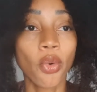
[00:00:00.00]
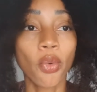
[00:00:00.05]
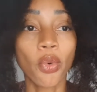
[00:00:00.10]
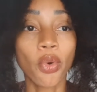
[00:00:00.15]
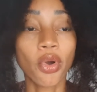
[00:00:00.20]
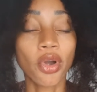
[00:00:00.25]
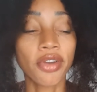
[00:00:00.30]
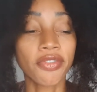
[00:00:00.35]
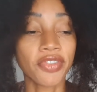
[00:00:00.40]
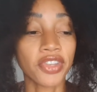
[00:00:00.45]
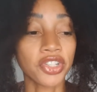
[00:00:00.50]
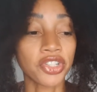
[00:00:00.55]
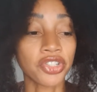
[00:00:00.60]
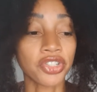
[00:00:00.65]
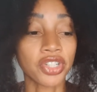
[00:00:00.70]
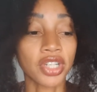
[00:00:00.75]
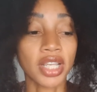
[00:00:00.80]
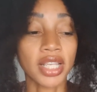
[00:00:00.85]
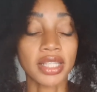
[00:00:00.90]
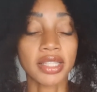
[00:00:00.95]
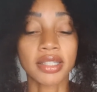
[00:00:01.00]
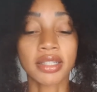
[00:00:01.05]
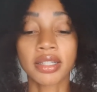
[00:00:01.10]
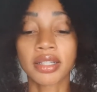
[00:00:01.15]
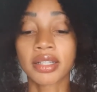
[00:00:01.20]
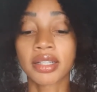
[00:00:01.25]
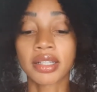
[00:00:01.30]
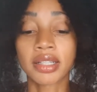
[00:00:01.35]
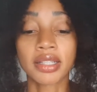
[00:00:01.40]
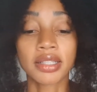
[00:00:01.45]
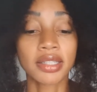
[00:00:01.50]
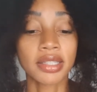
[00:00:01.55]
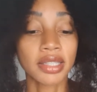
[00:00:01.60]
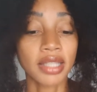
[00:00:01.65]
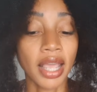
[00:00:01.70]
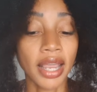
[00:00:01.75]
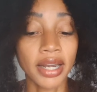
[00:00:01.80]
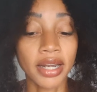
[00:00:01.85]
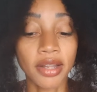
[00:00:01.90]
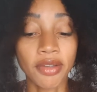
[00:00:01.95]
or if it's just
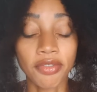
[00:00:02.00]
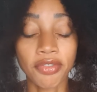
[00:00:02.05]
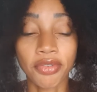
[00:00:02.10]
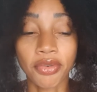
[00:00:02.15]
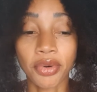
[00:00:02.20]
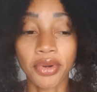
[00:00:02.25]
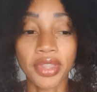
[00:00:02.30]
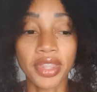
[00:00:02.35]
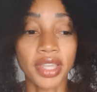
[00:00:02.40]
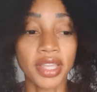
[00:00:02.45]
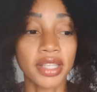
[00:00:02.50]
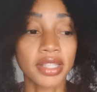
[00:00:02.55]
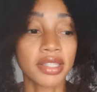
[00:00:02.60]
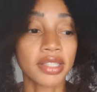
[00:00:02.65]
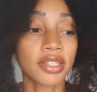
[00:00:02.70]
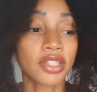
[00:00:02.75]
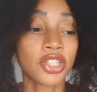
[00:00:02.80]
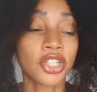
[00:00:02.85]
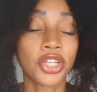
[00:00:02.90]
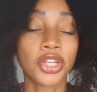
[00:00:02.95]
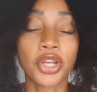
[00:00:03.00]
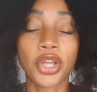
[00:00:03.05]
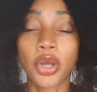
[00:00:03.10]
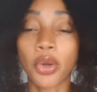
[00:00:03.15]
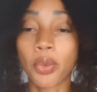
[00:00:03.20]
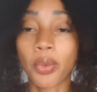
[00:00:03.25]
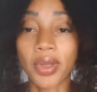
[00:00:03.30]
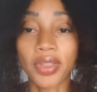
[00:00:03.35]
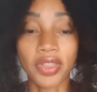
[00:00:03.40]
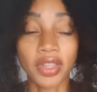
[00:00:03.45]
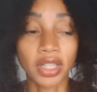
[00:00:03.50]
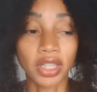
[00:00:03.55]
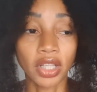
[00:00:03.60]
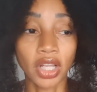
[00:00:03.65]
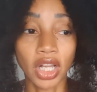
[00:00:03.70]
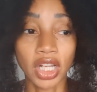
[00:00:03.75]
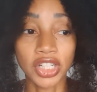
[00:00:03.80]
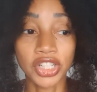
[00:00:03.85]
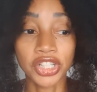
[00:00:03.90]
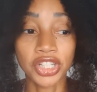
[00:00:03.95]
sign up for this to know when the
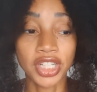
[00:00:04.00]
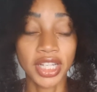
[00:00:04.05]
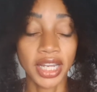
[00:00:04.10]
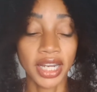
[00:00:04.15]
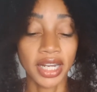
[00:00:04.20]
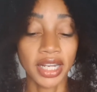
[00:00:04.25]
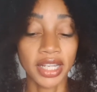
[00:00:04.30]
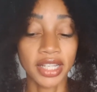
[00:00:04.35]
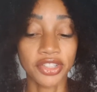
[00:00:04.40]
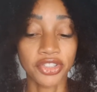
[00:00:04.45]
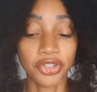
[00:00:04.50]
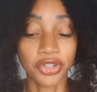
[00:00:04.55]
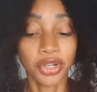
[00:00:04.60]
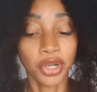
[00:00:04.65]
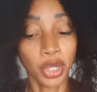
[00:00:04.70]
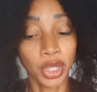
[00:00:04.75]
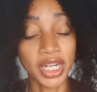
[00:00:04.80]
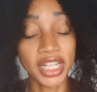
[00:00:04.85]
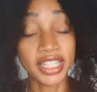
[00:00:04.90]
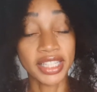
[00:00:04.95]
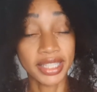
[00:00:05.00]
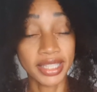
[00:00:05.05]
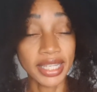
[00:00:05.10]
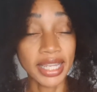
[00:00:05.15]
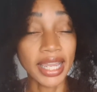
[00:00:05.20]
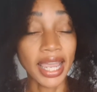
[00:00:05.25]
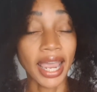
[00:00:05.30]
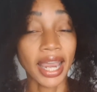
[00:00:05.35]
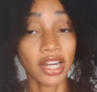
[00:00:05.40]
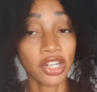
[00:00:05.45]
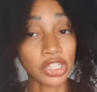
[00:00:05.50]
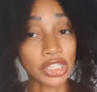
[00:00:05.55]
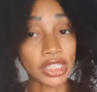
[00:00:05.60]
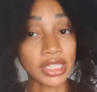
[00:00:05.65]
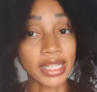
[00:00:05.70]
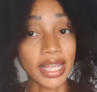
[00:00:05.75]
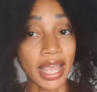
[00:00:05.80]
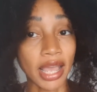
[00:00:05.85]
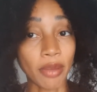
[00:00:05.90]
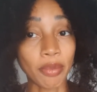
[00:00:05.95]
launch date is, you're going to see
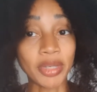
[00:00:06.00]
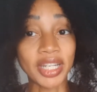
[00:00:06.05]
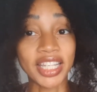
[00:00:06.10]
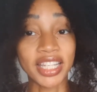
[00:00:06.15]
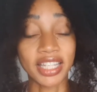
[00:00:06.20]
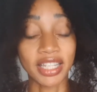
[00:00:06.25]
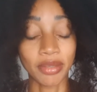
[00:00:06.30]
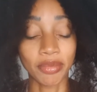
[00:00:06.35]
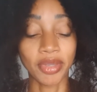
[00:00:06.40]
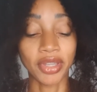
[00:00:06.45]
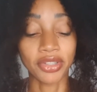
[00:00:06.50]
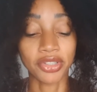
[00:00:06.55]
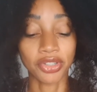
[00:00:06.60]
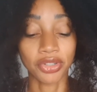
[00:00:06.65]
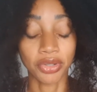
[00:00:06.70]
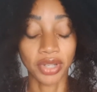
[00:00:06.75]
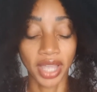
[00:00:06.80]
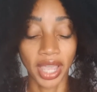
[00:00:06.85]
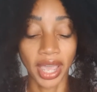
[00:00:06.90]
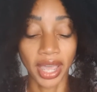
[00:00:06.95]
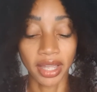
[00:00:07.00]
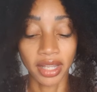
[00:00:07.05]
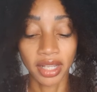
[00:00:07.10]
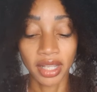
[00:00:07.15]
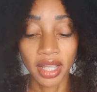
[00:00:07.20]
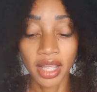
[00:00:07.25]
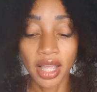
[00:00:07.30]
actually how many emails you get.